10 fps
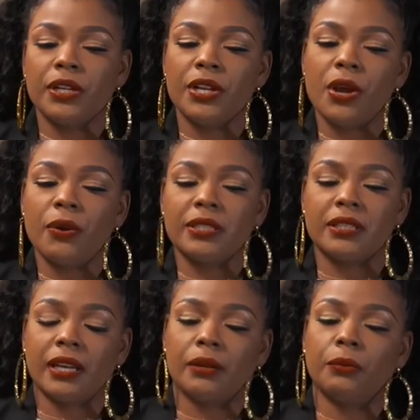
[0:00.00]
I want to know
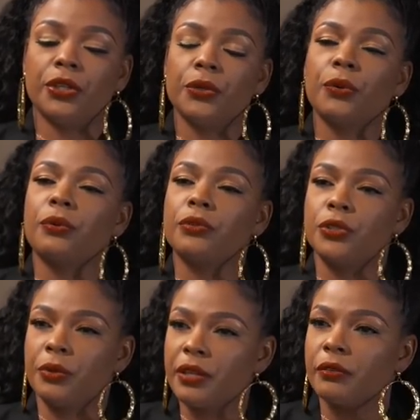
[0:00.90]
is like when you were
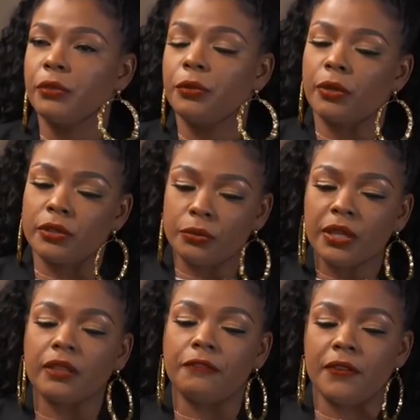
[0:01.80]
doing
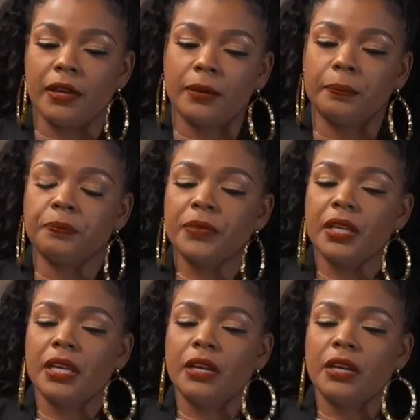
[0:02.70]
the film,